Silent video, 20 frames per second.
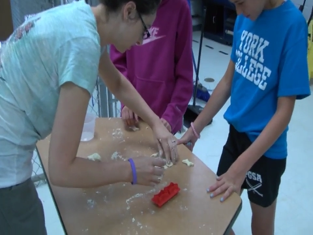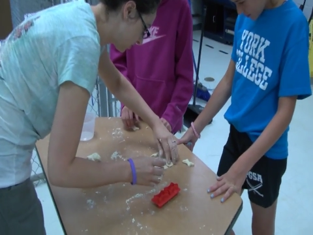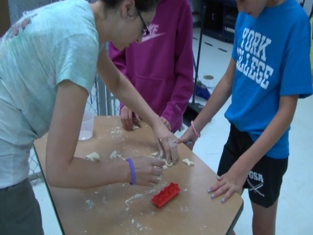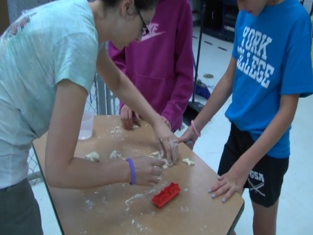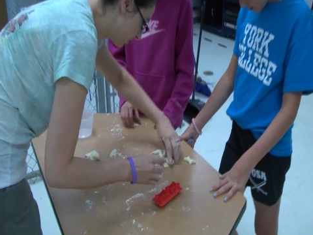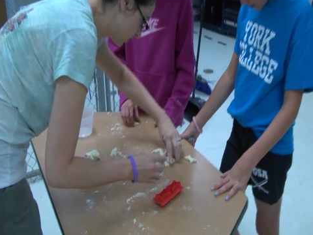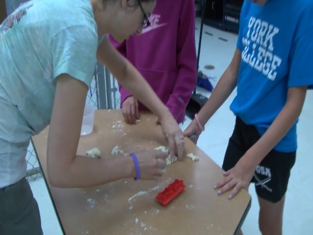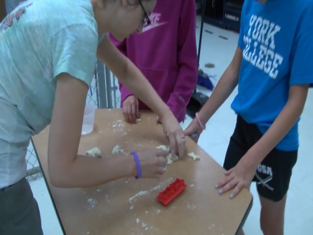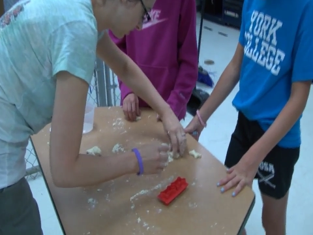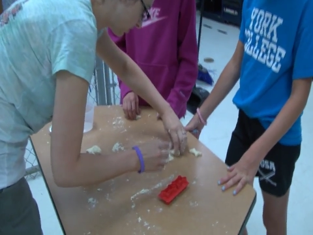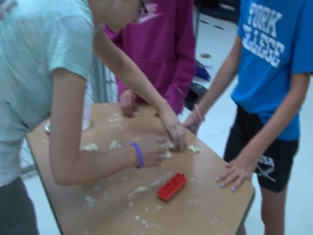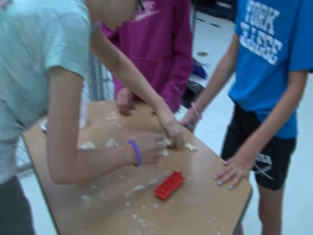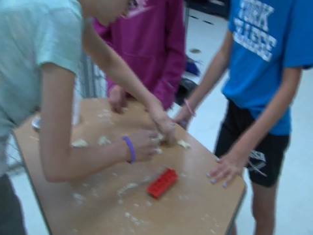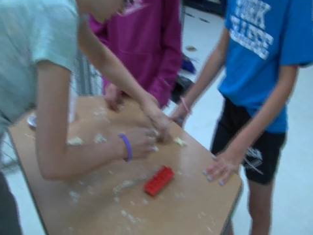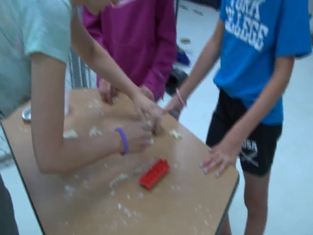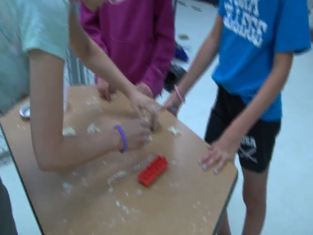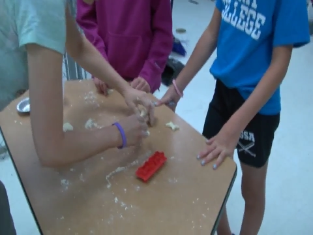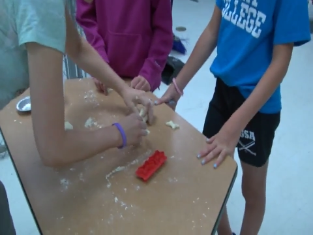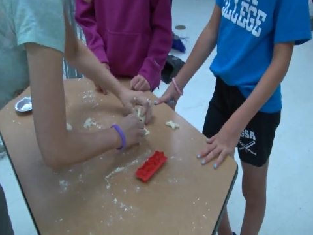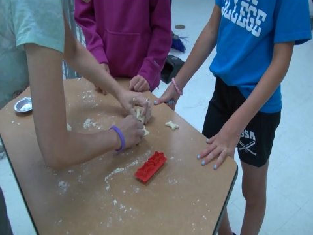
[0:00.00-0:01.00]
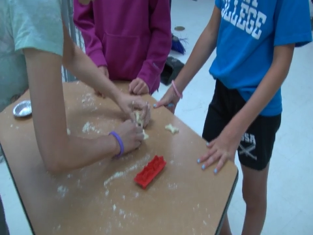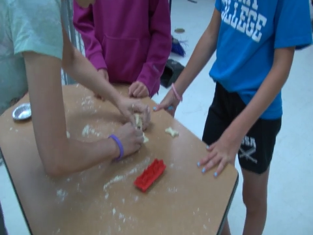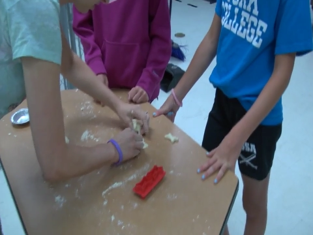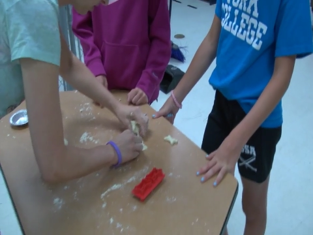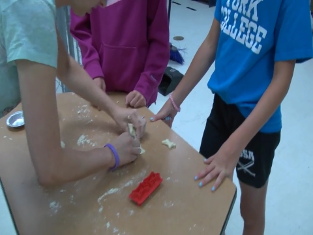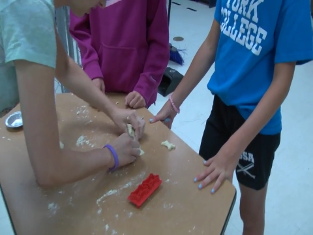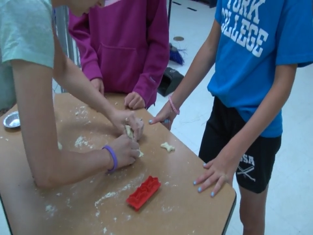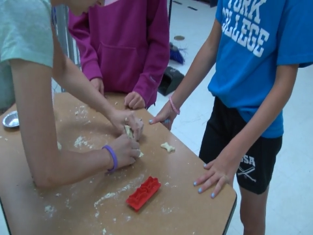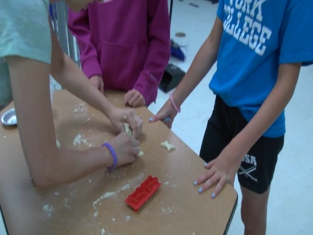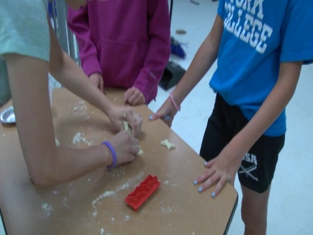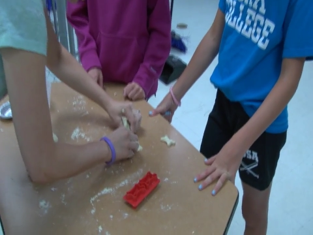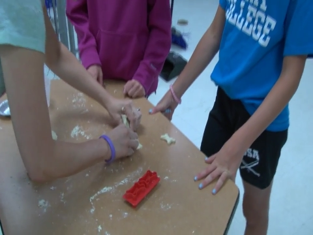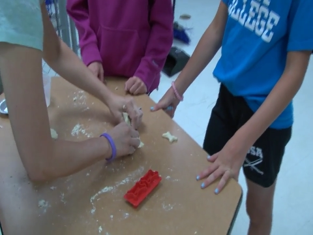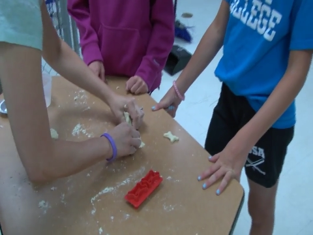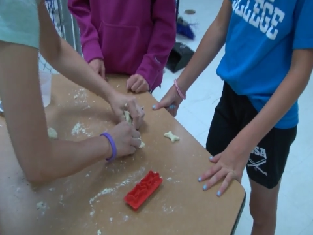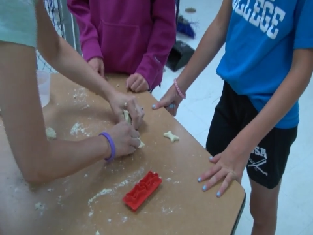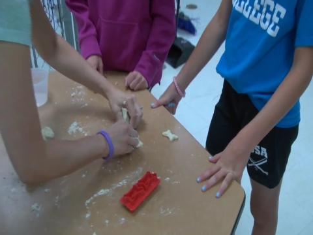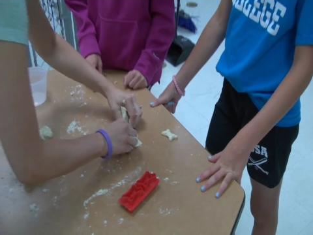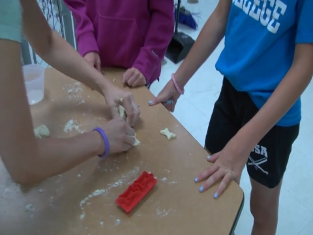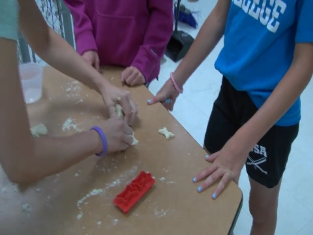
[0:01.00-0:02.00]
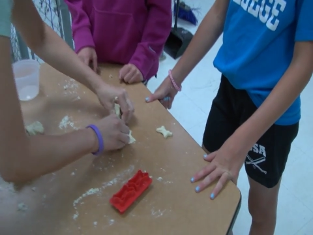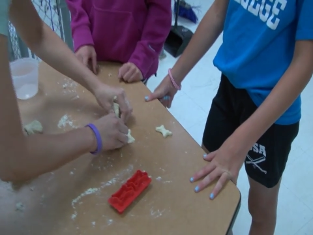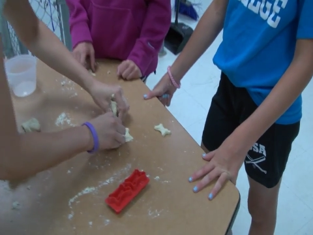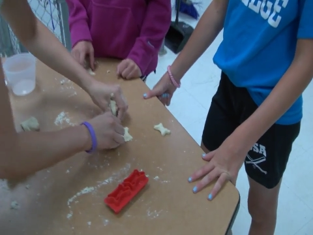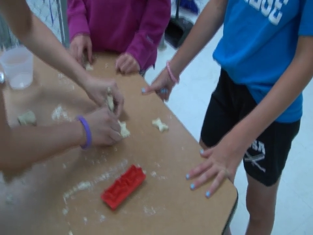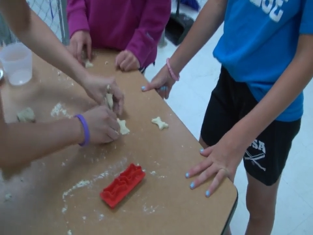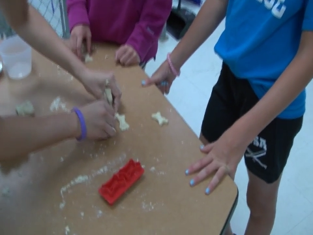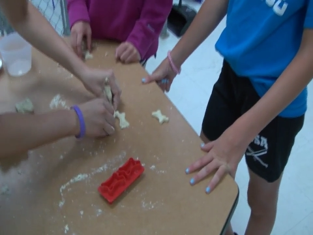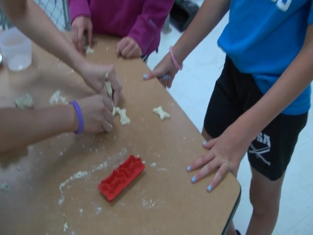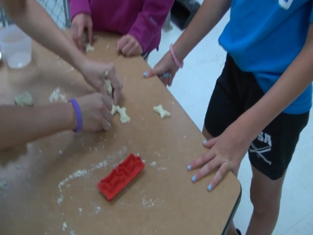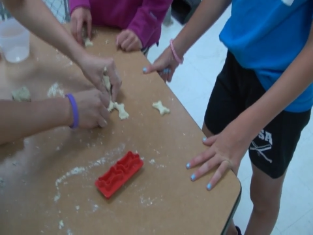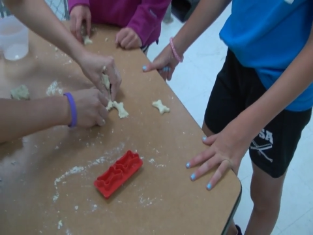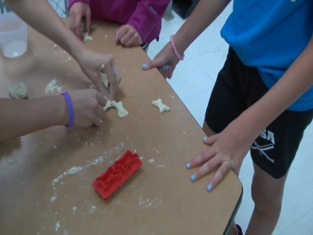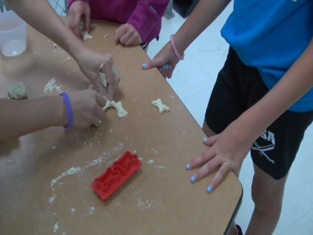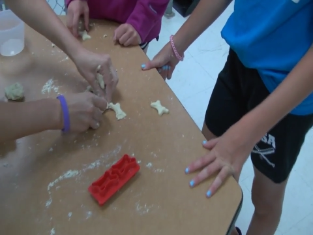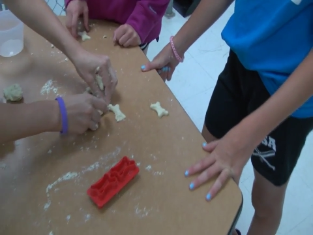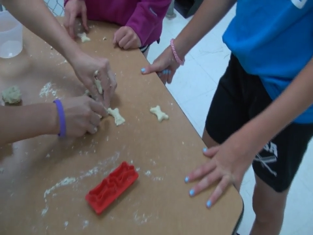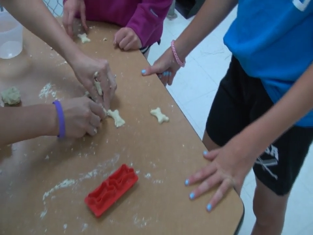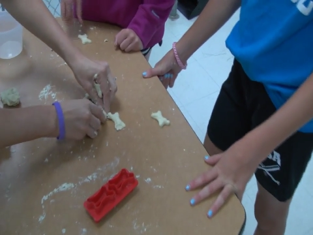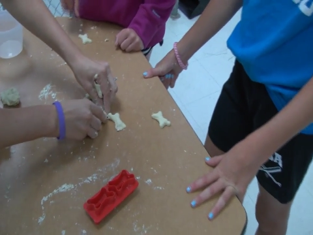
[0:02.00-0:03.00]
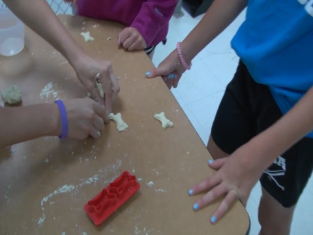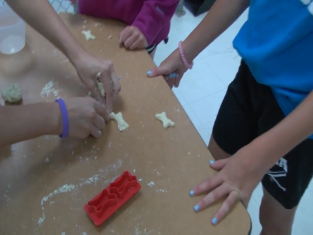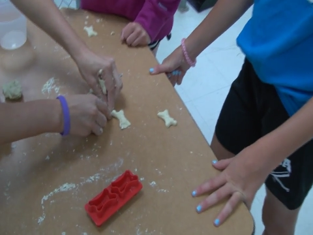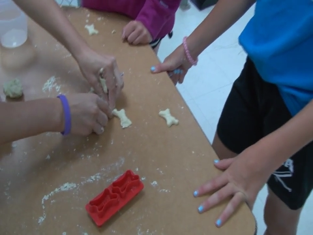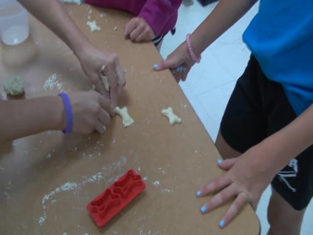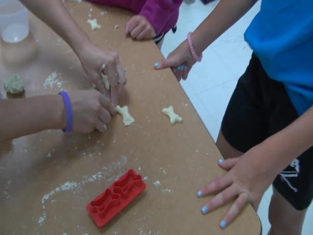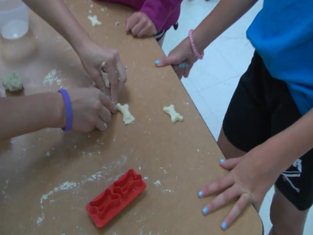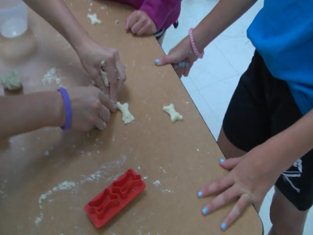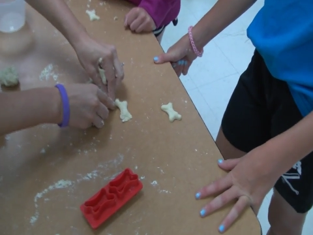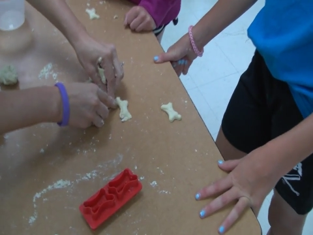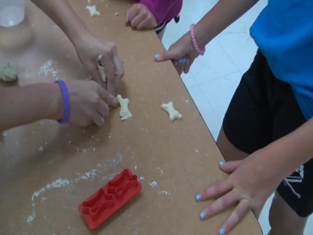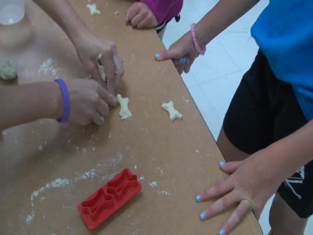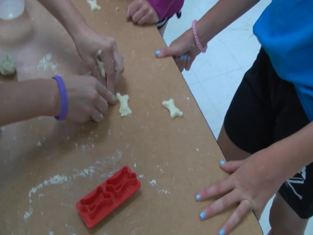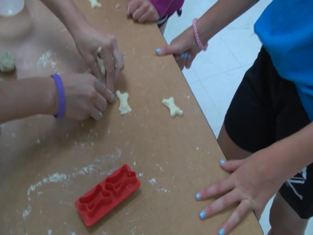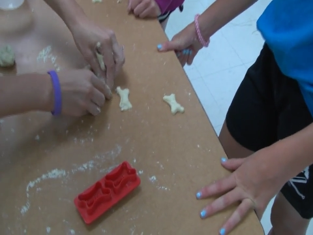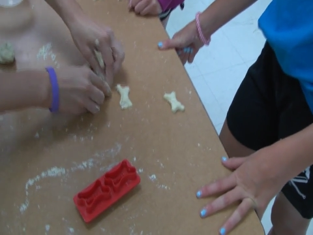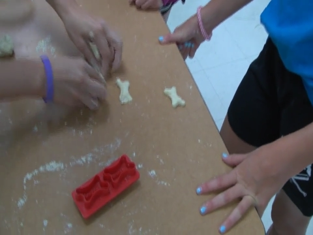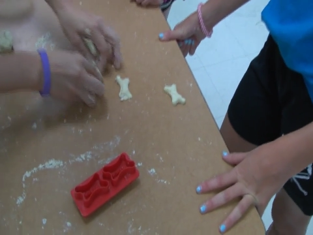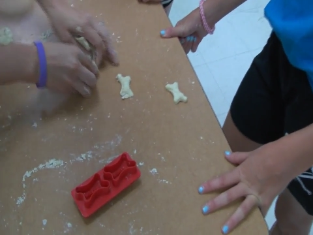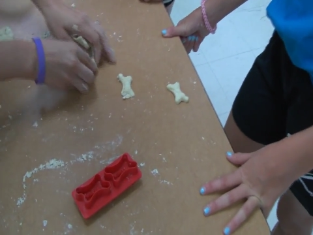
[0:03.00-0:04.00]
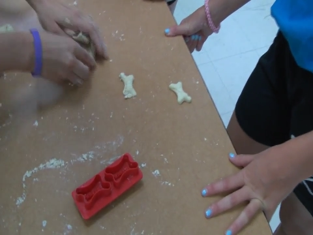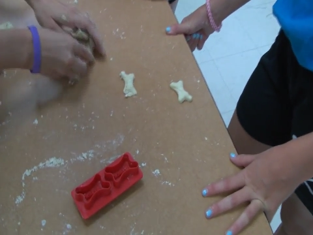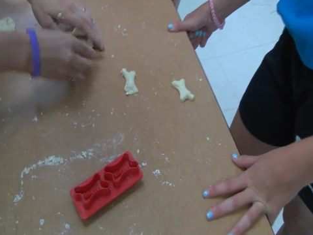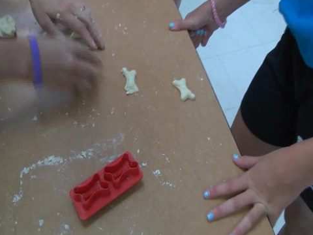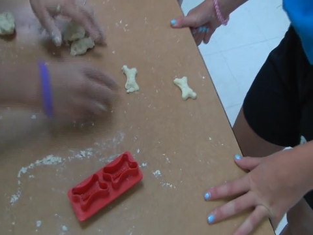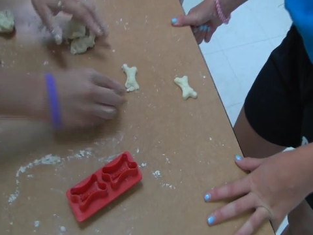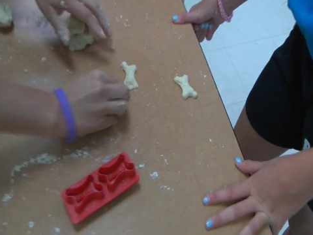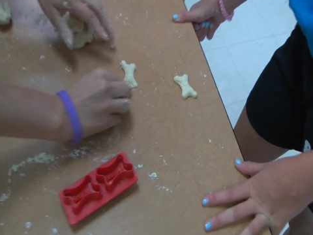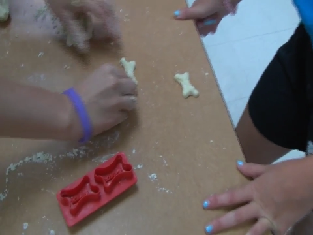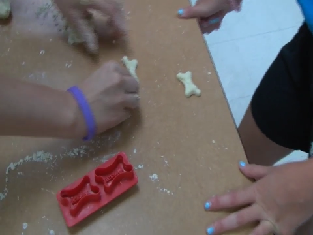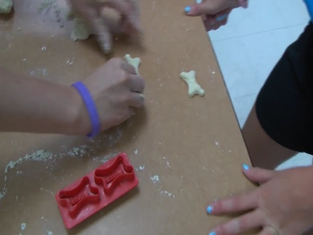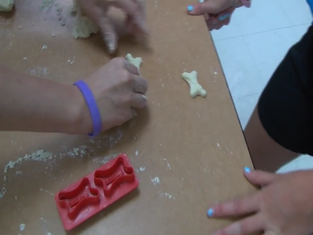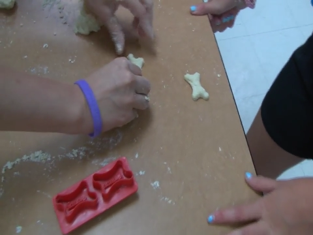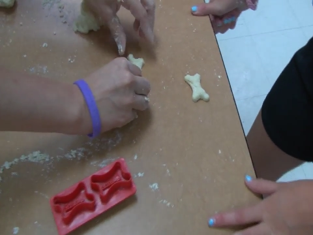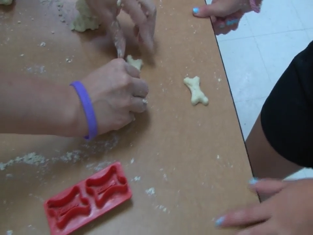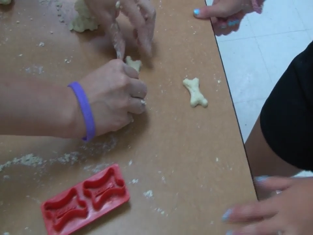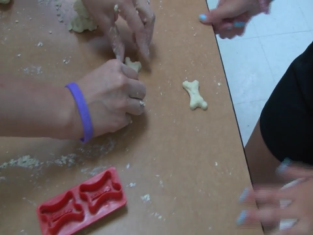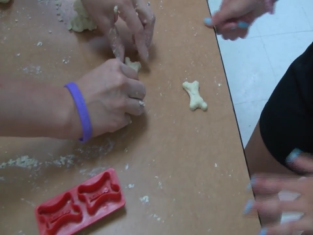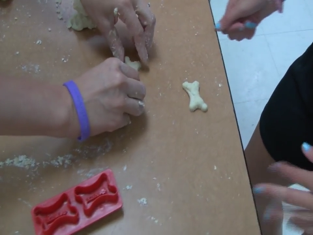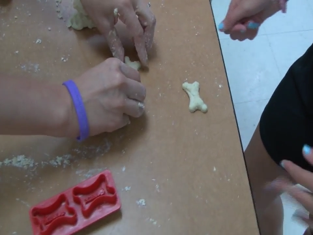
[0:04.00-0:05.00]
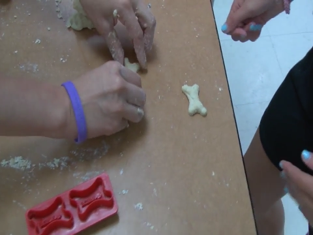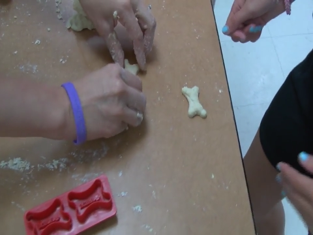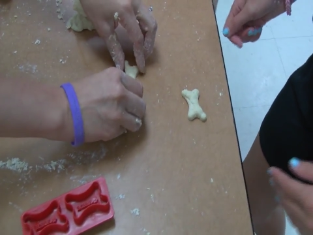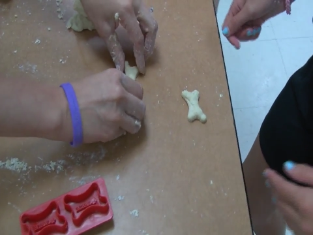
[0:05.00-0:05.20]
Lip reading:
No face is visible, so there are no lips to read.